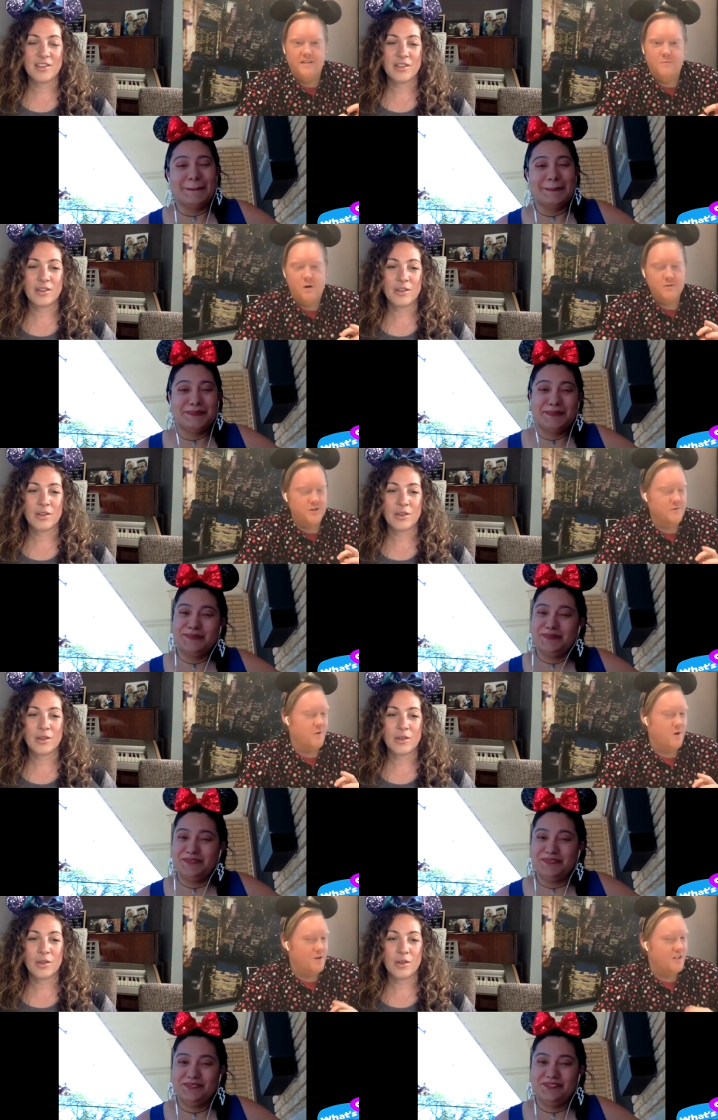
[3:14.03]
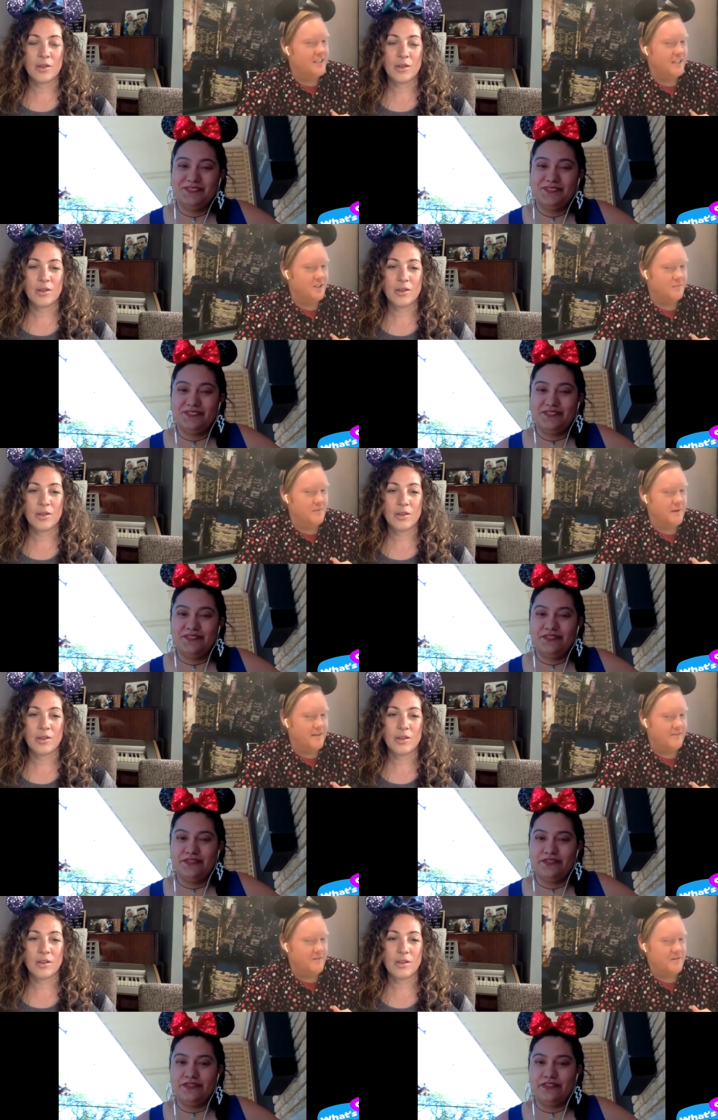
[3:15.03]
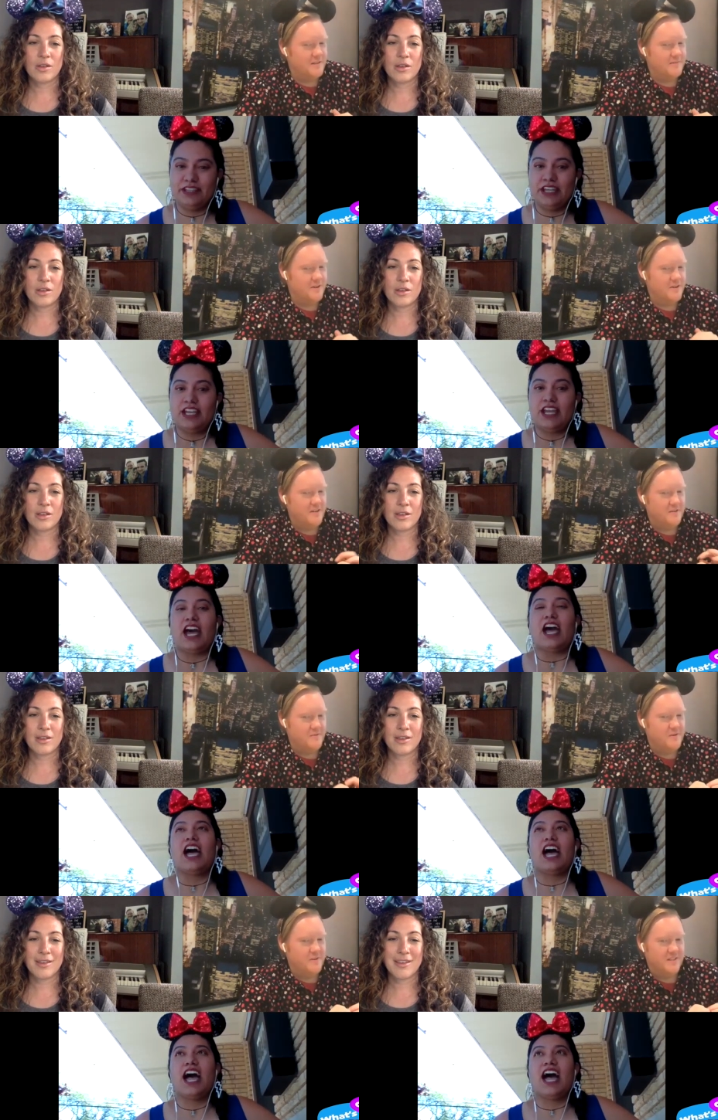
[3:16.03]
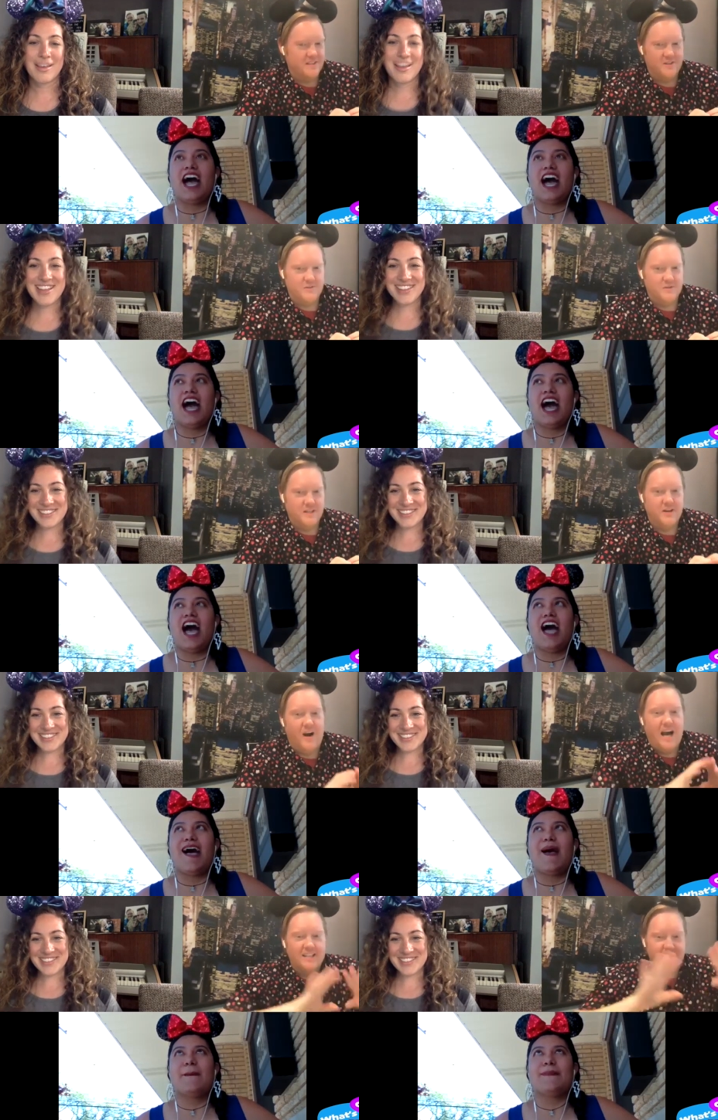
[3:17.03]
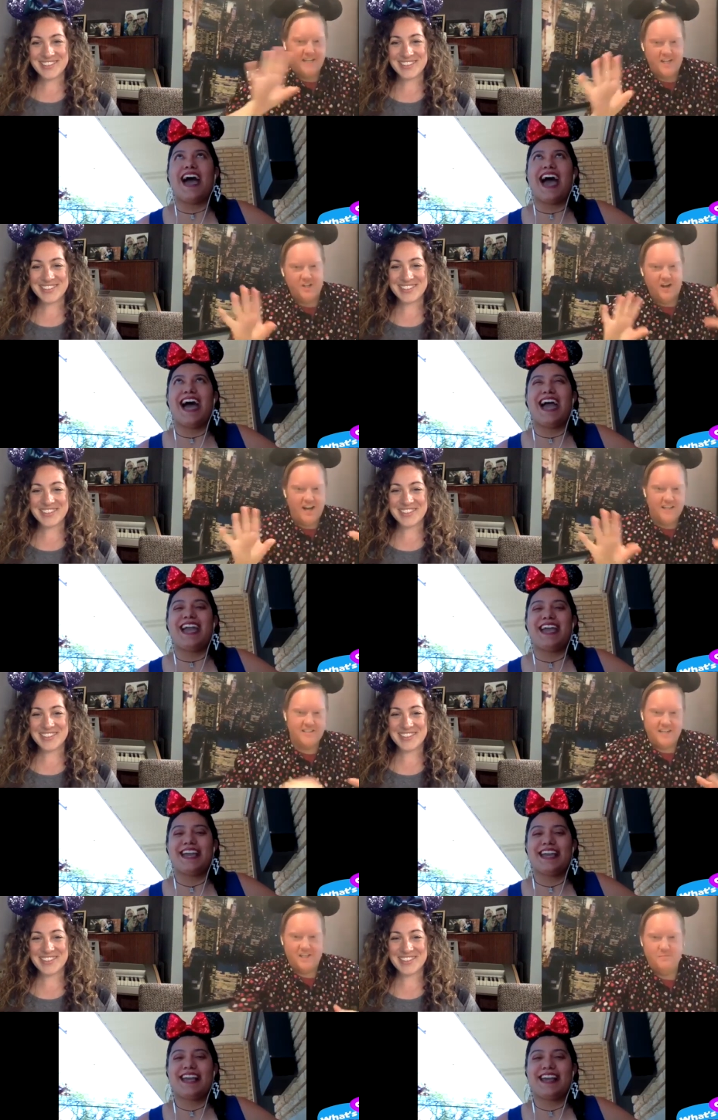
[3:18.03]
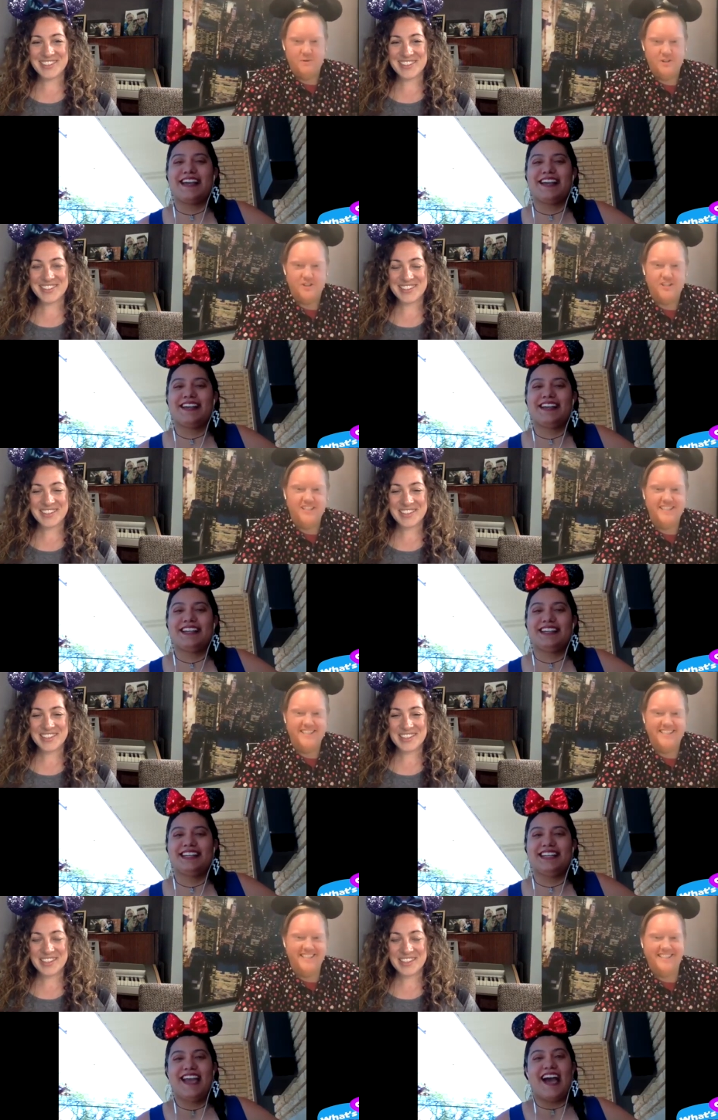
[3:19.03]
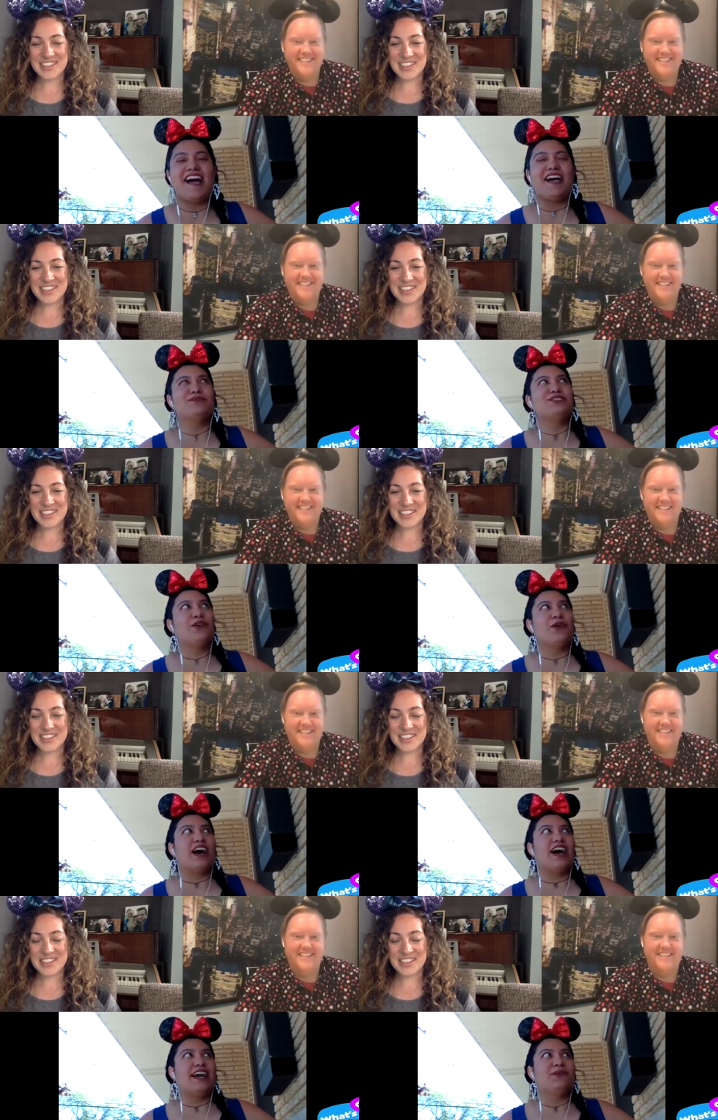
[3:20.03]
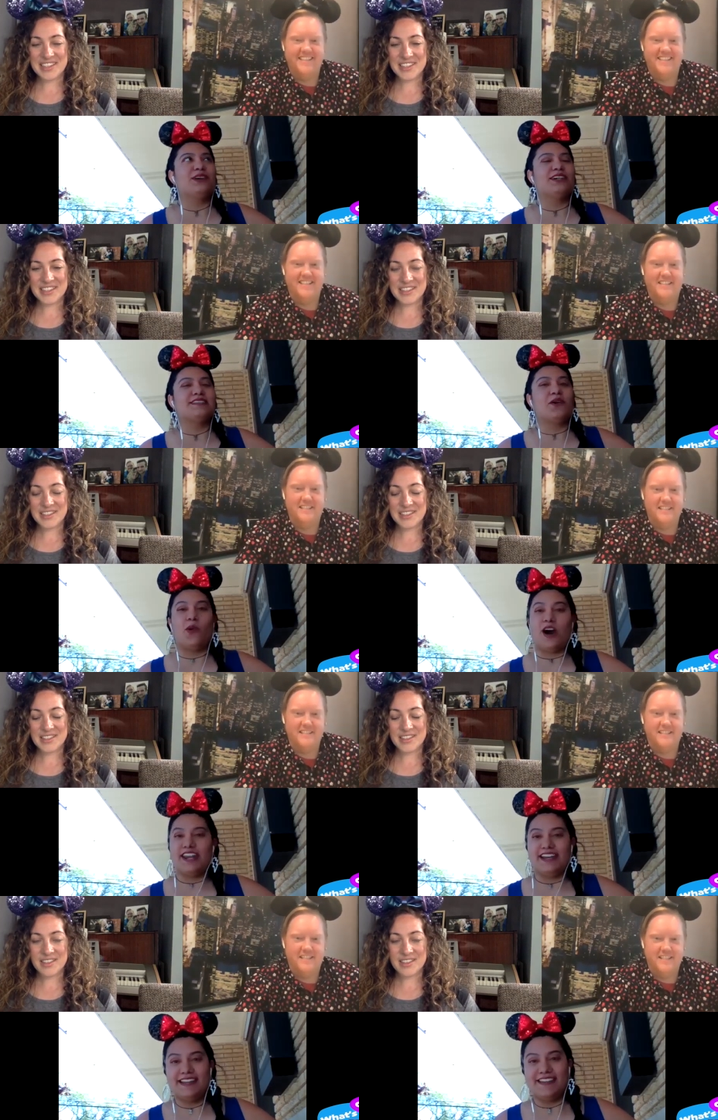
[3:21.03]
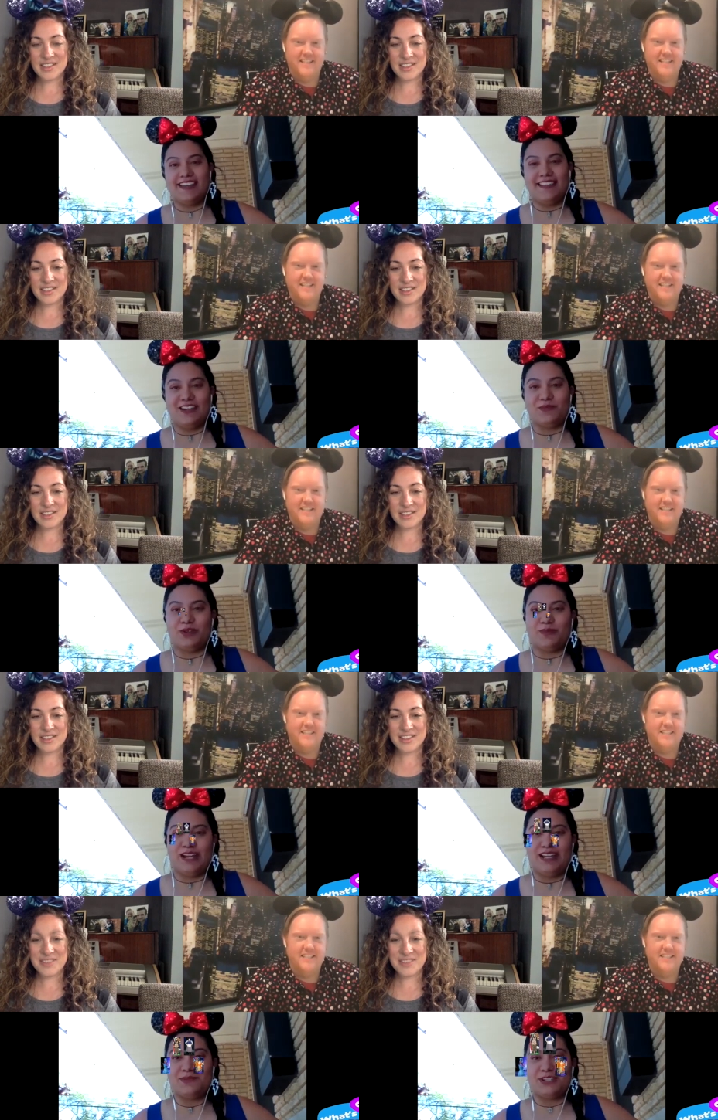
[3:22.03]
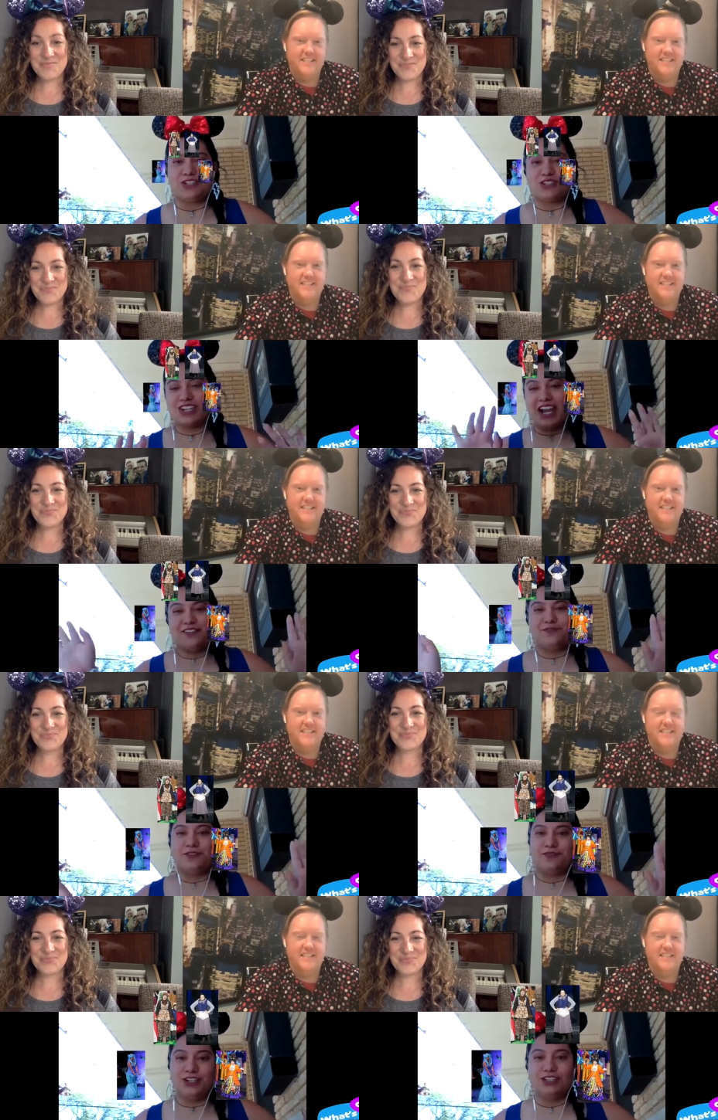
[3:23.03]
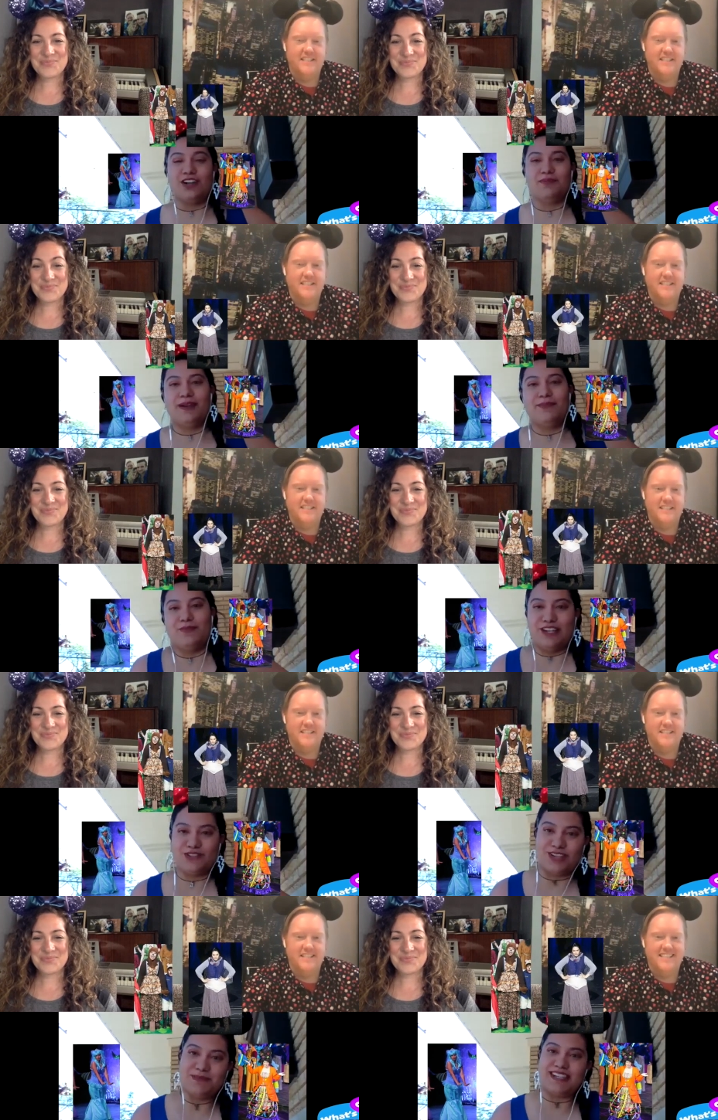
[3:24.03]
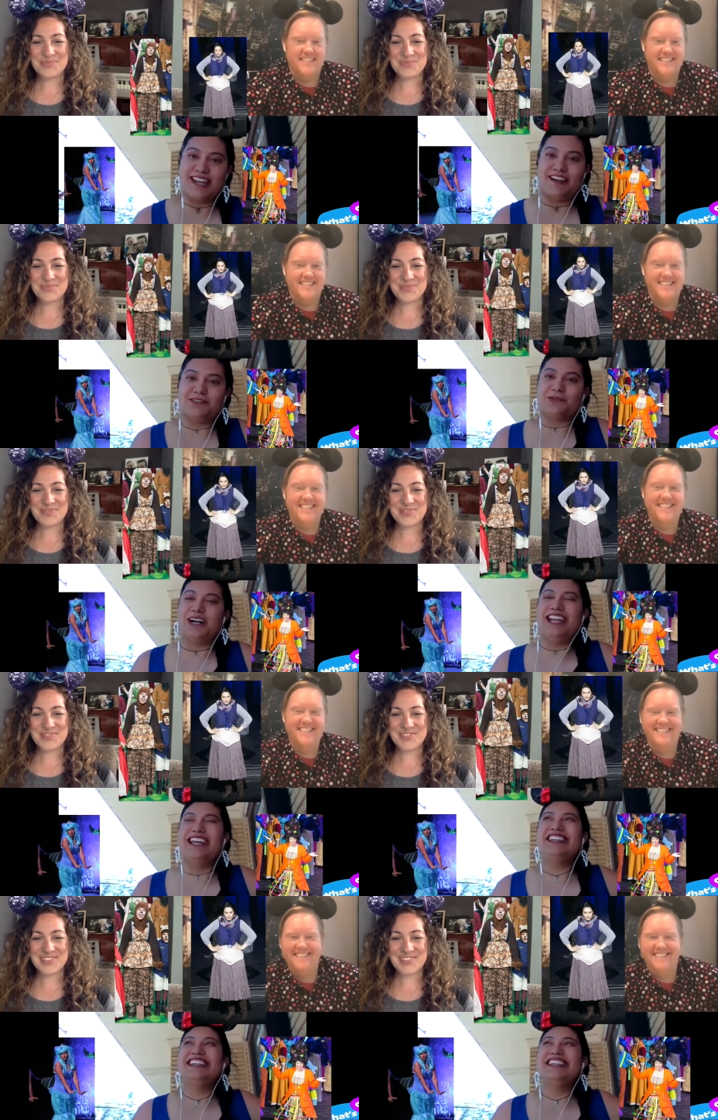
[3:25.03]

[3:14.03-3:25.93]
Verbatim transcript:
Speaker 1: what was your role in little mermaid and what were some of your other roles that you, you know um, on stage I, your on stage portion
Speaker 2: um, so I was Aquata in Little Mermaid, which kind of fulfilled all my mermaid dreams that I ever wanted.